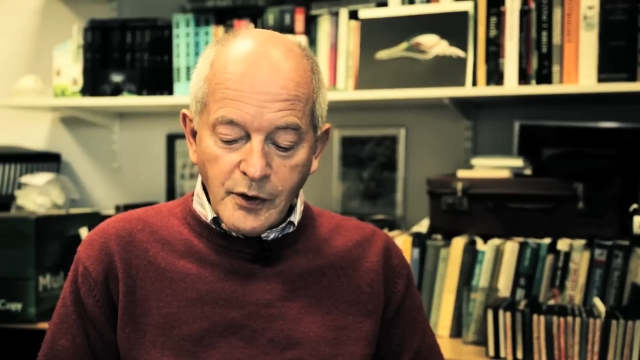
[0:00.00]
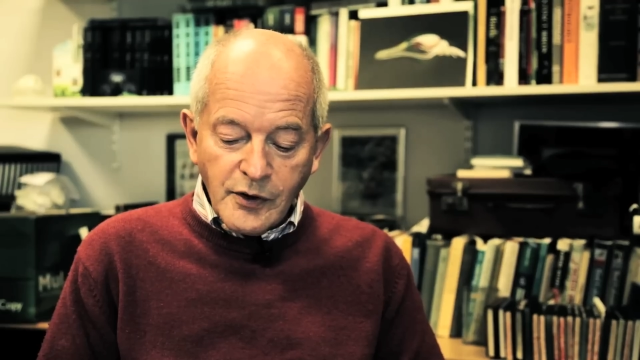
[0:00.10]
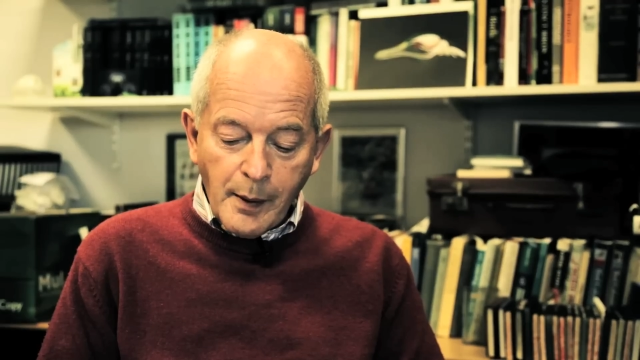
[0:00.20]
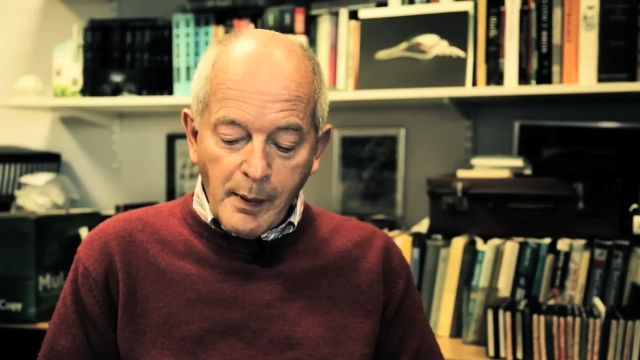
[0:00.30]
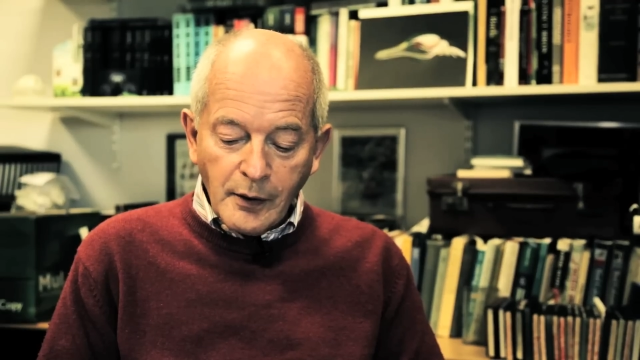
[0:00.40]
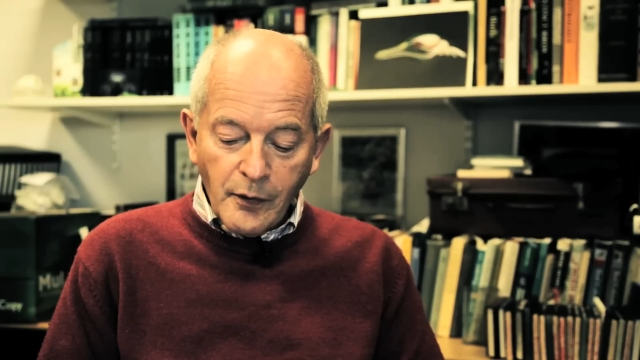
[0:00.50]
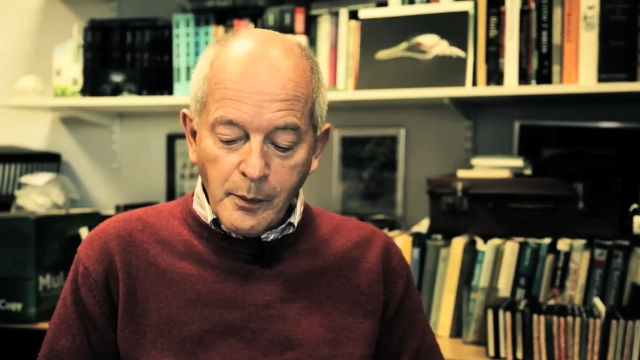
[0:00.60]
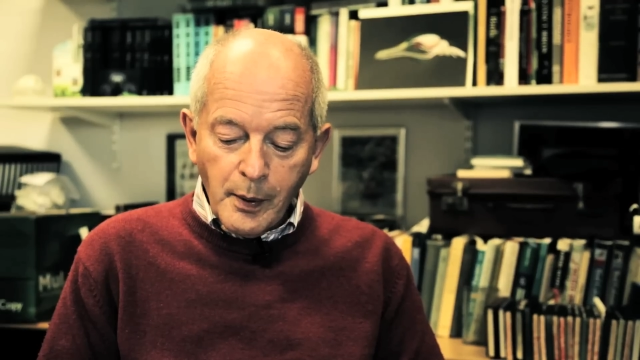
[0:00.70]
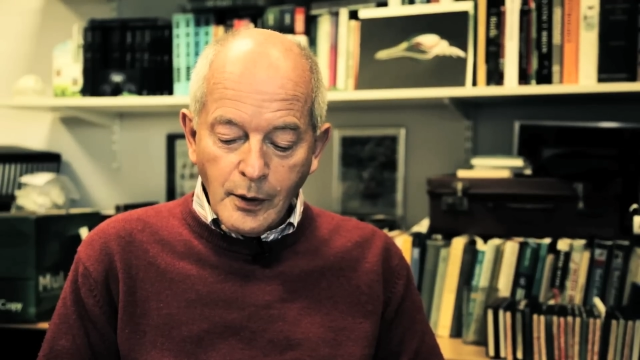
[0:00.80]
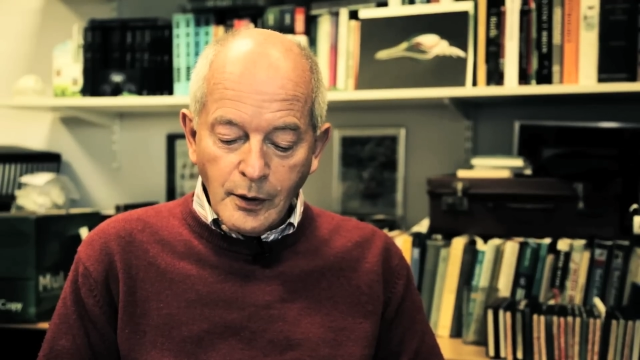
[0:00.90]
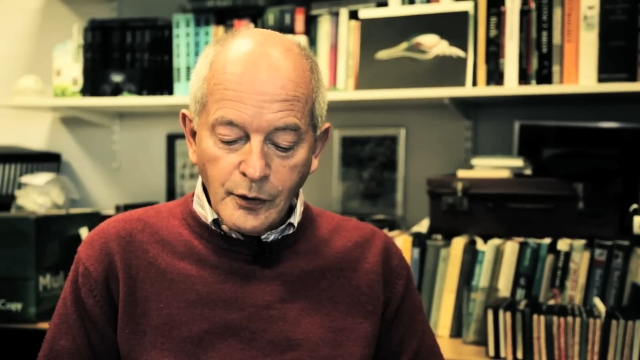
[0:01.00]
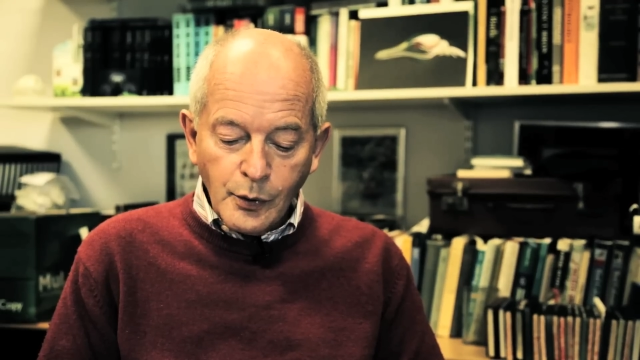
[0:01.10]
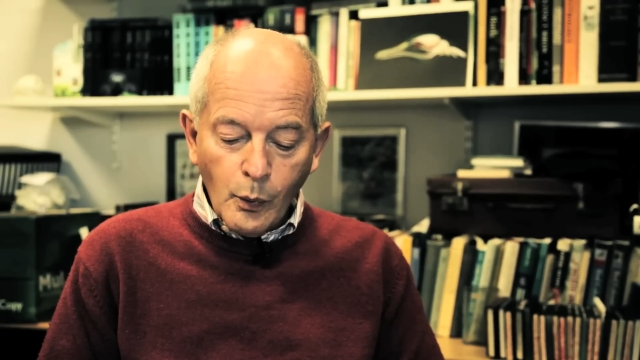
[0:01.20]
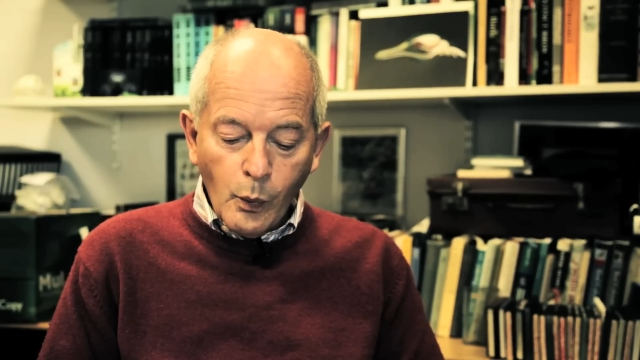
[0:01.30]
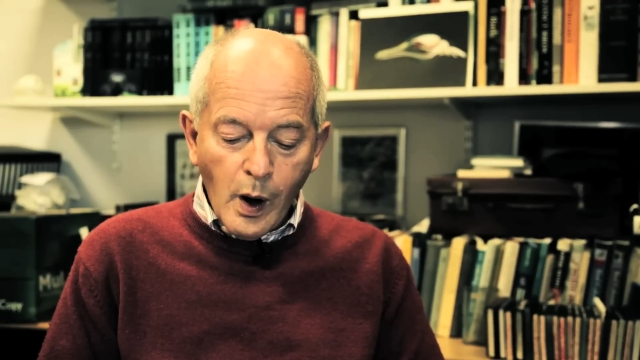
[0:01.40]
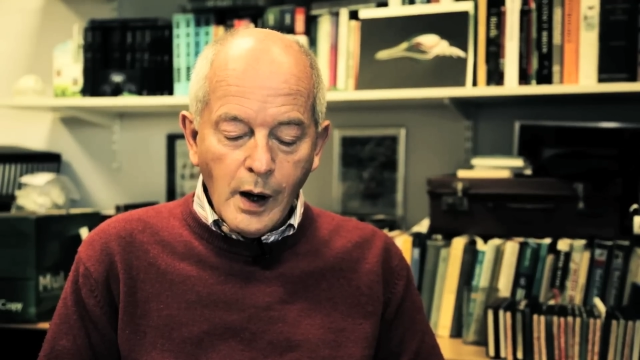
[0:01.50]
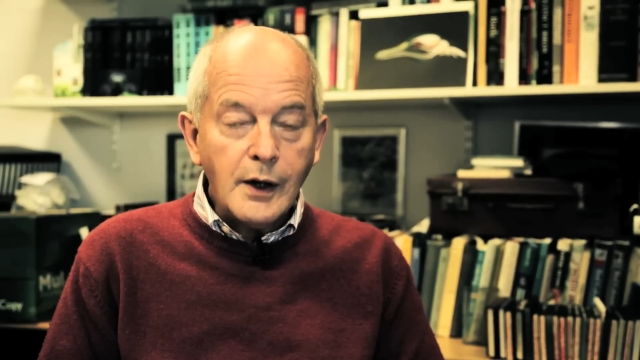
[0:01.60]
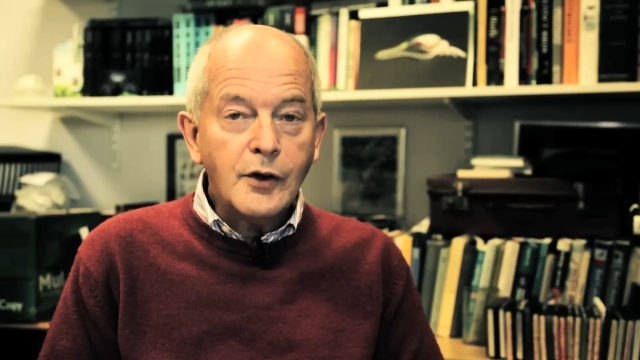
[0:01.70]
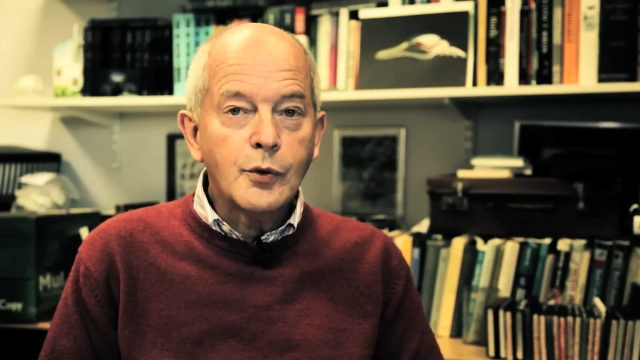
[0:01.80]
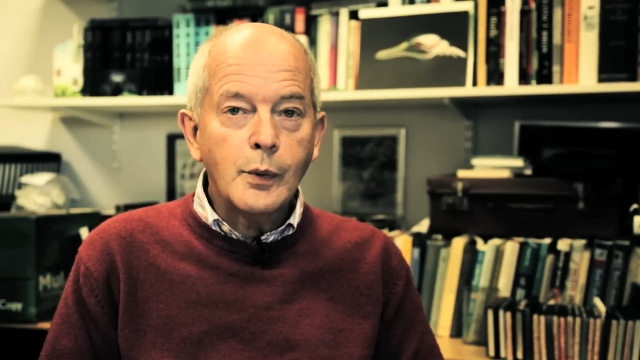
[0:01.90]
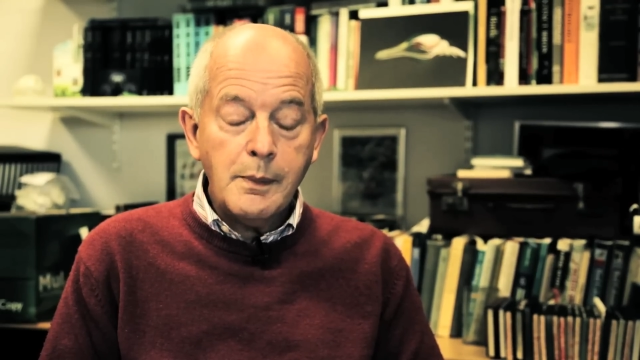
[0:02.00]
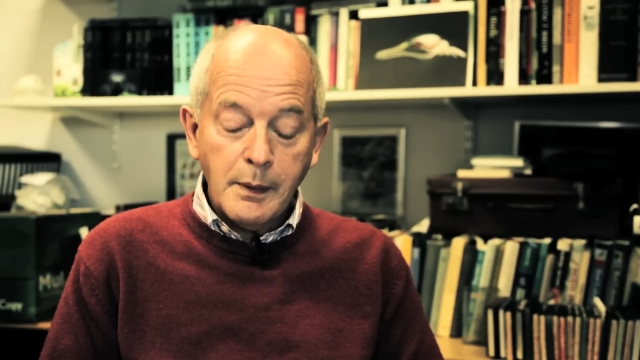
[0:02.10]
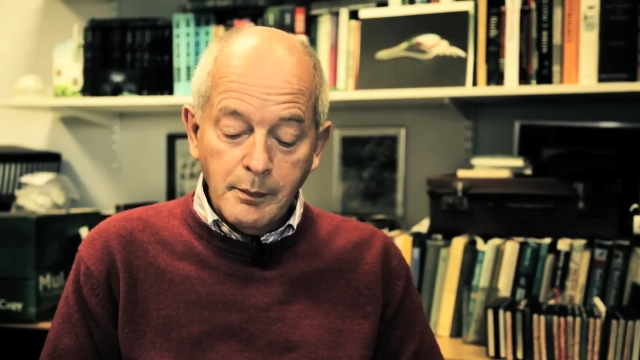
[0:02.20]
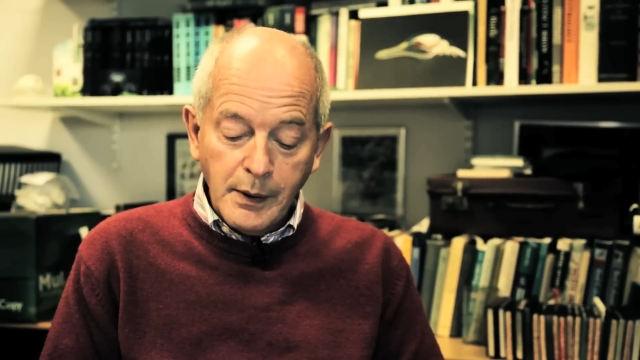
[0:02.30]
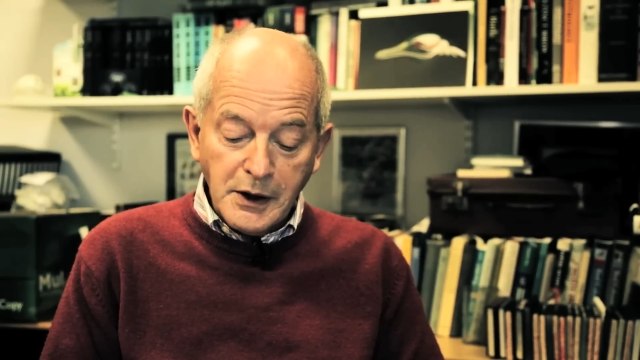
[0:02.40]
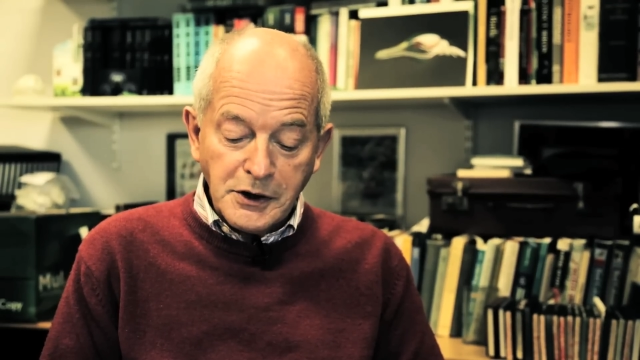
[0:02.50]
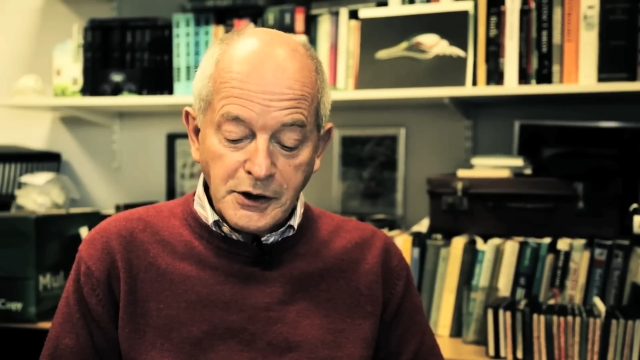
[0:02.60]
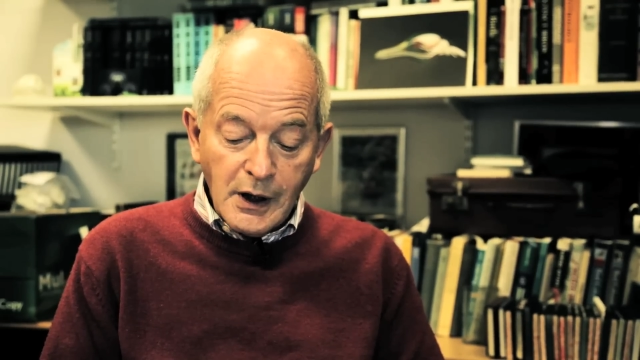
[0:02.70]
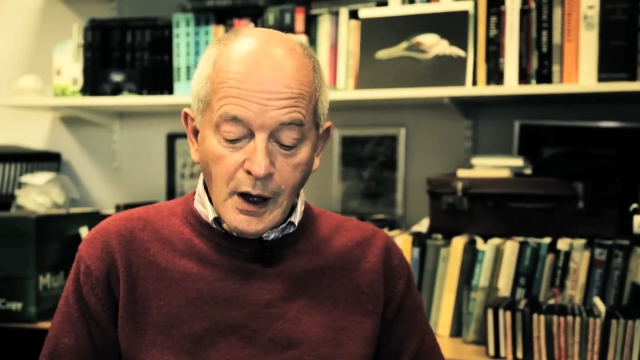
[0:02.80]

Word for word: we step out of the boat onto a wide, sweeping beach